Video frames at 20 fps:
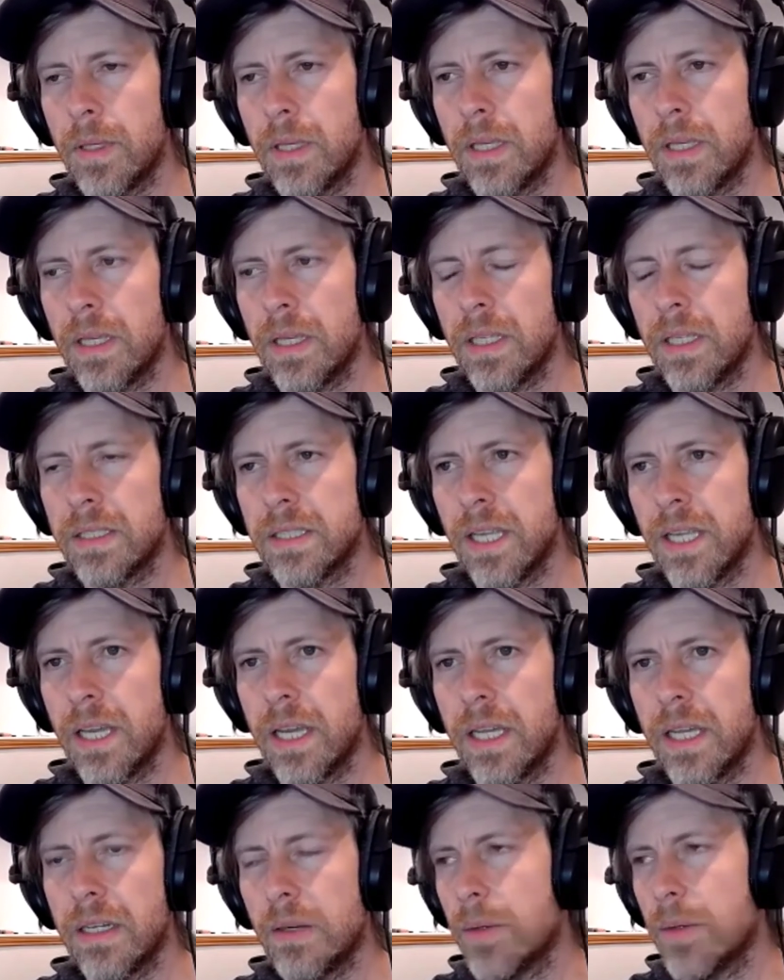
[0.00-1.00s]
is
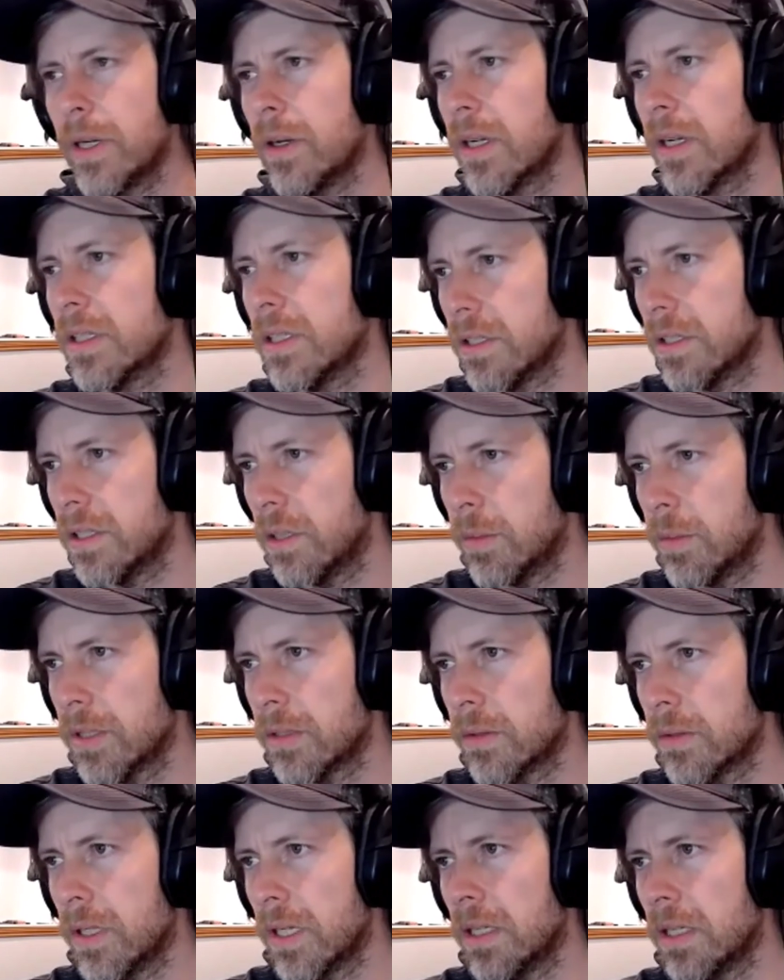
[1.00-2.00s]
that, oh, here, actually, I'll share my
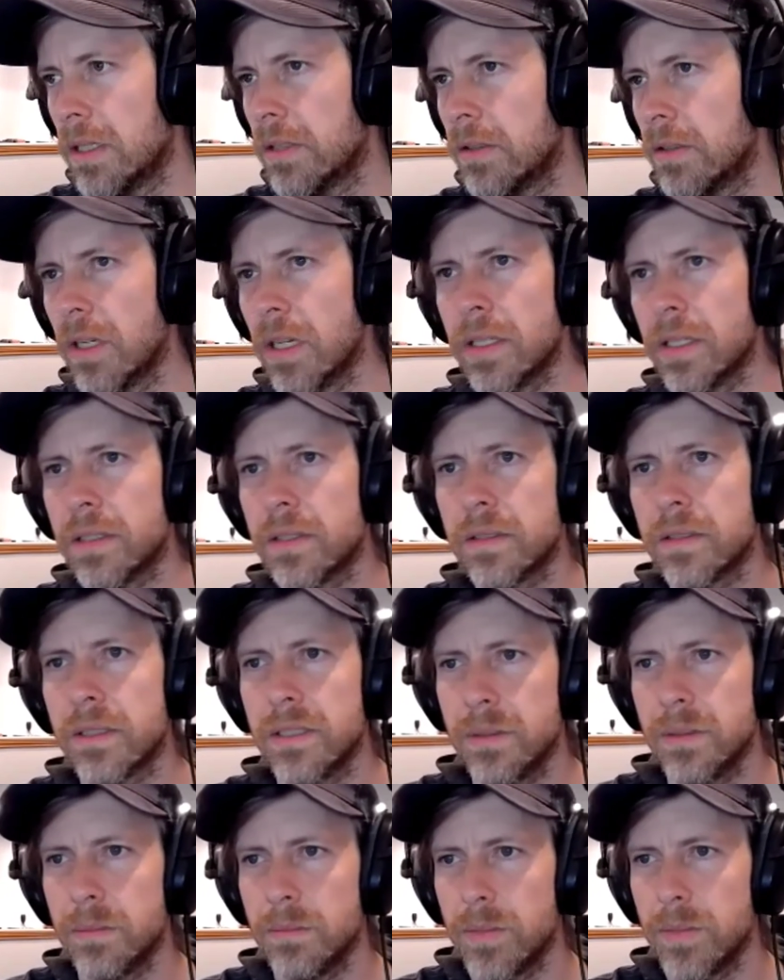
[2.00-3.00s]
screen again and show you guys
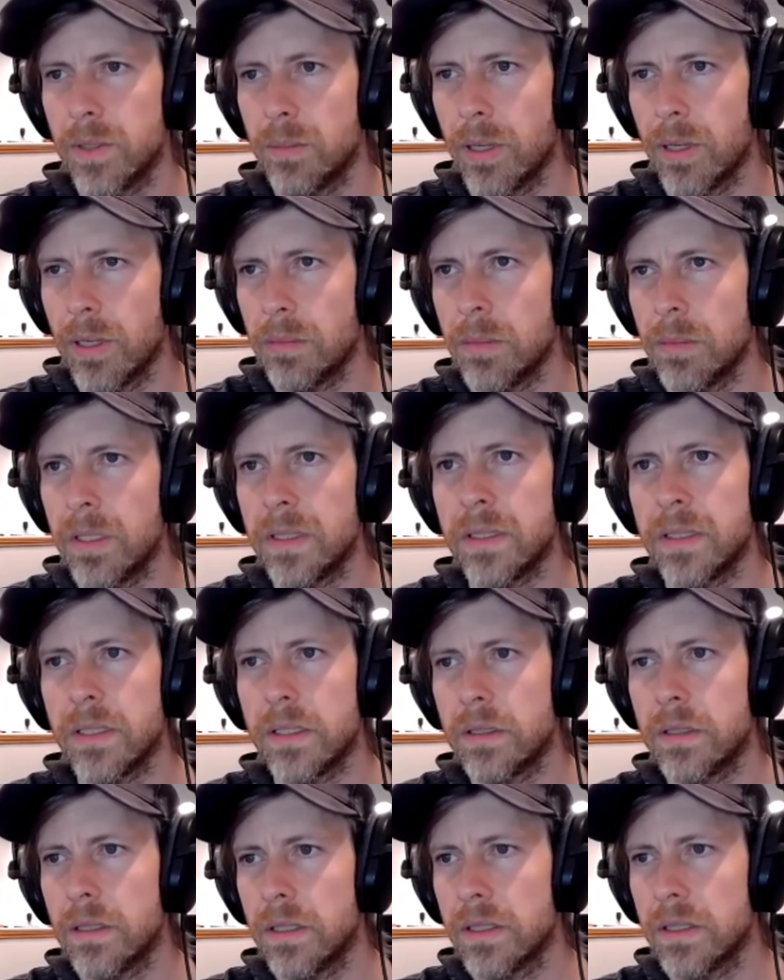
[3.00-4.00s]
because it'd probably be
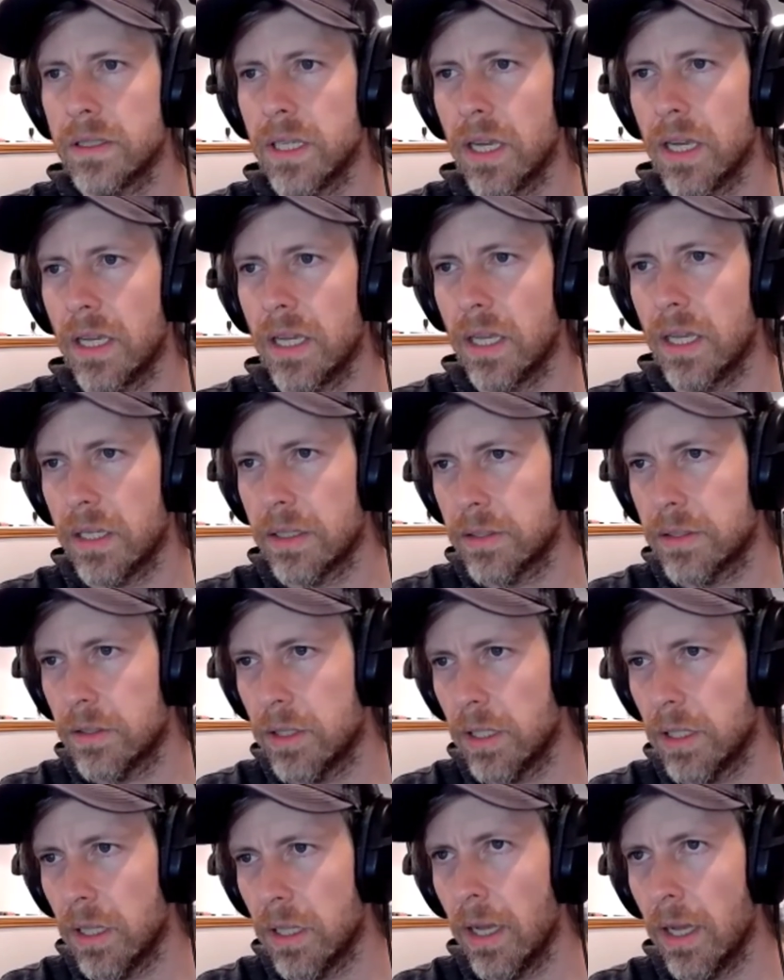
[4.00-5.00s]
easier. I'll say I
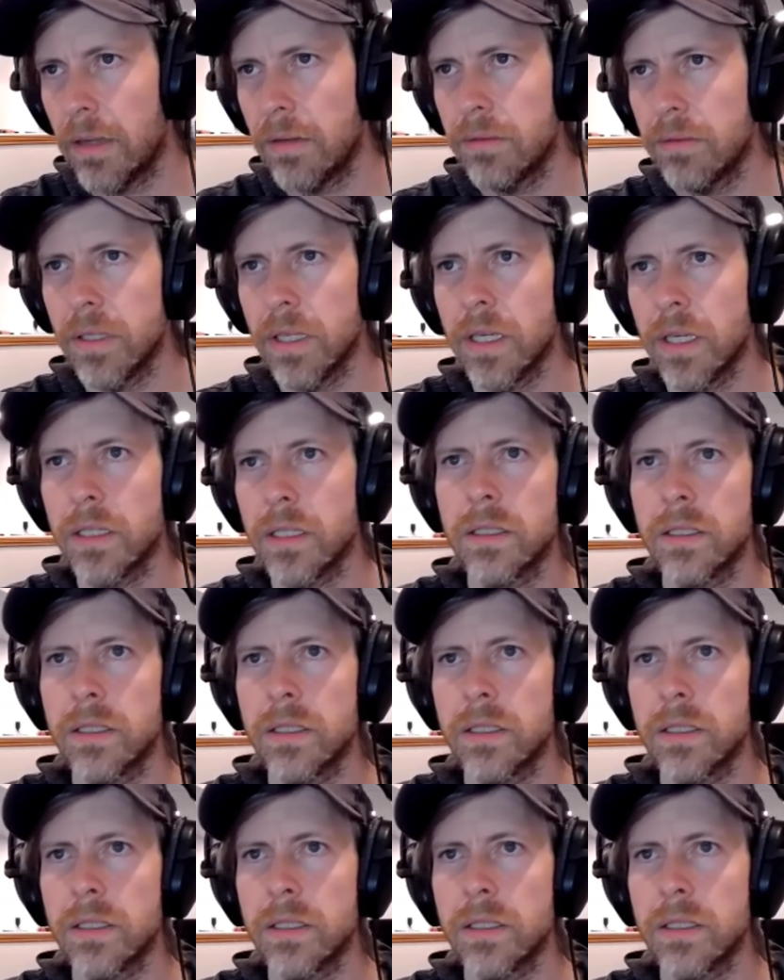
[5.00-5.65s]
answered it live, yeah.